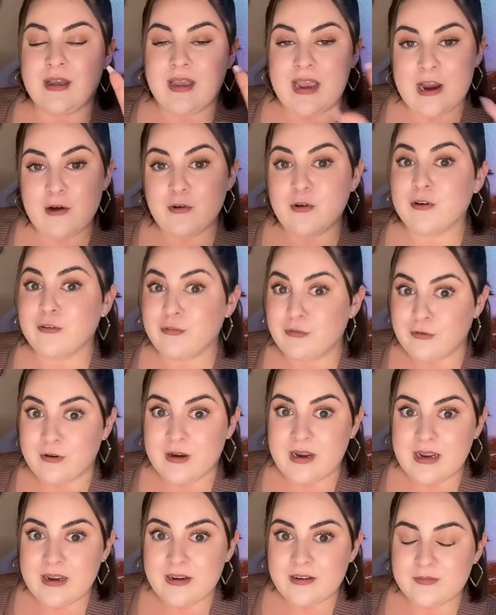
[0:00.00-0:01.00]

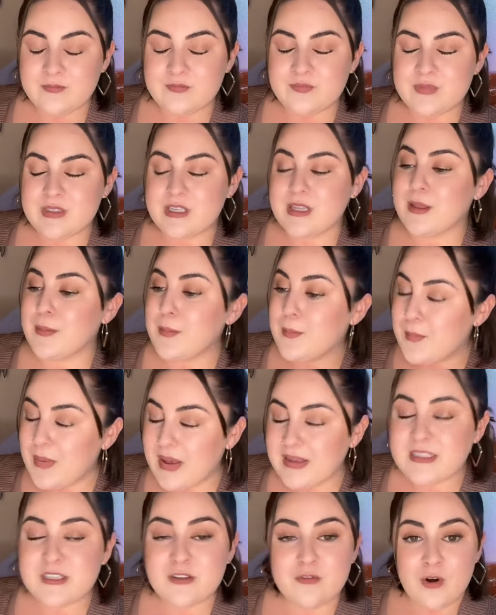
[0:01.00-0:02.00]
error-free to the
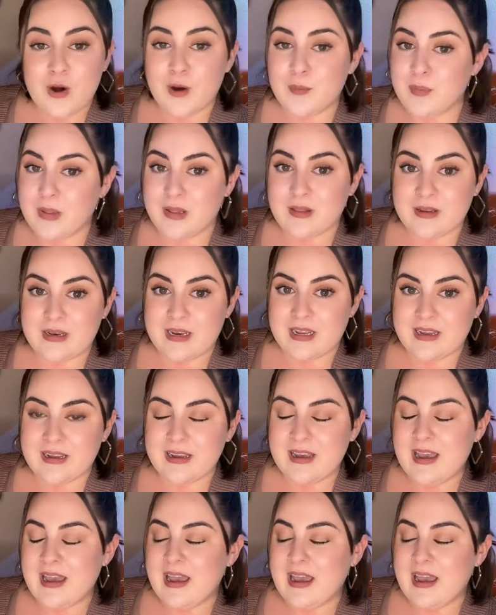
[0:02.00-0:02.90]
best of our ability.